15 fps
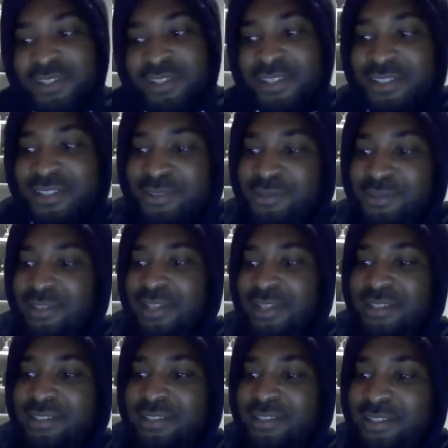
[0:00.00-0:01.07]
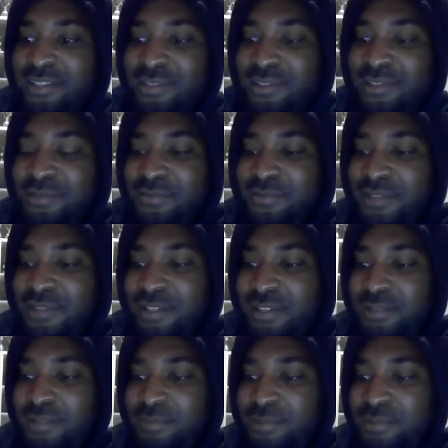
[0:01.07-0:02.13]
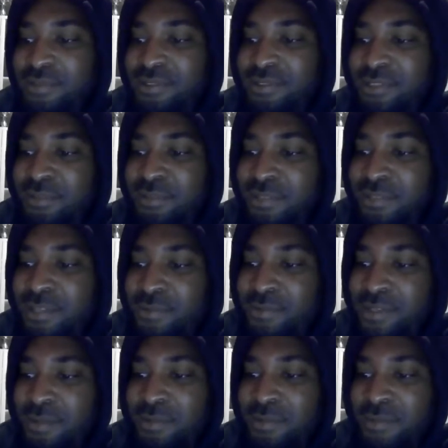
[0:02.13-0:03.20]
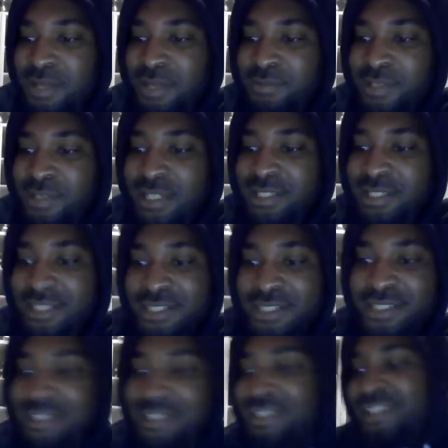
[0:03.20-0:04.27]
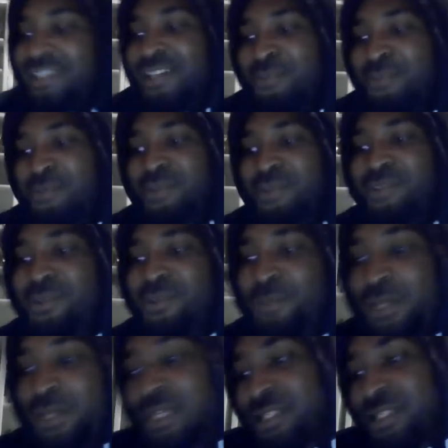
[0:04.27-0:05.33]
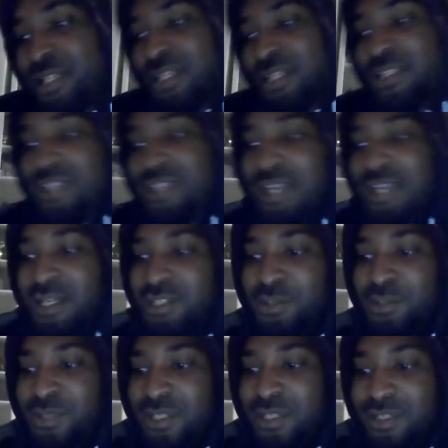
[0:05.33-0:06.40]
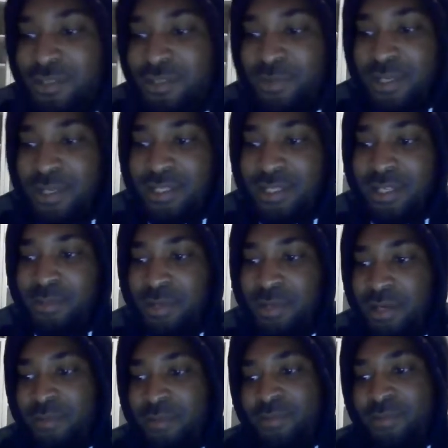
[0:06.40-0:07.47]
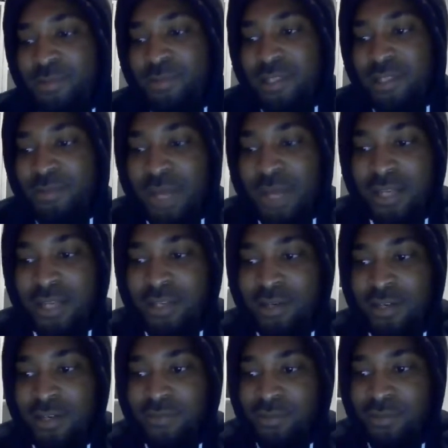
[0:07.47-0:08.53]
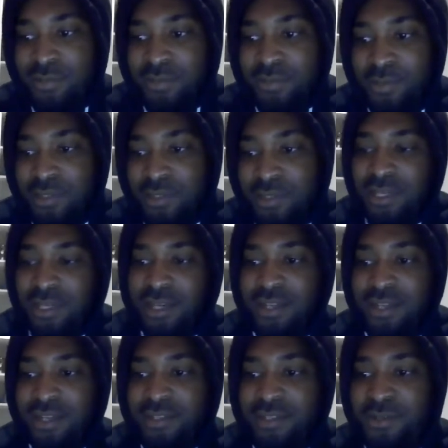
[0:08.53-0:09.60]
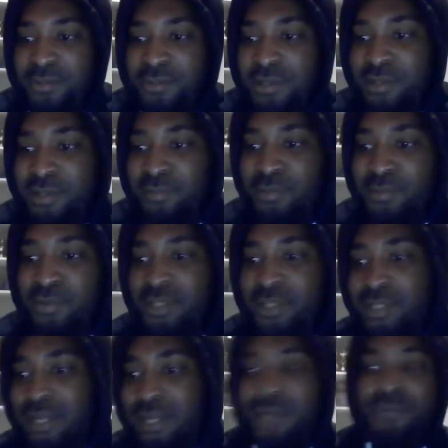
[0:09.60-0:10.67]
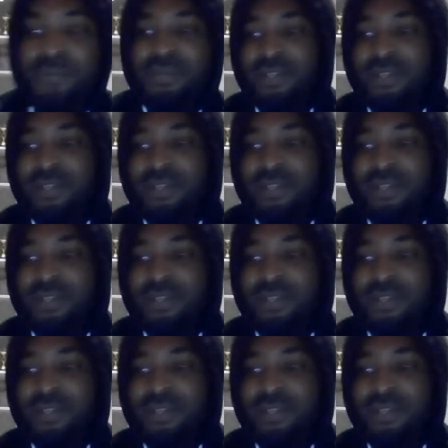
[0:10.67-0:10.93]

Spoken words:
yeah, it looks like I don't think other keepers coming back, boy. Whatnot. But let's see how Chelsea and Spurs keep it up. We'll see how they are after Christmas. That's going to be an important time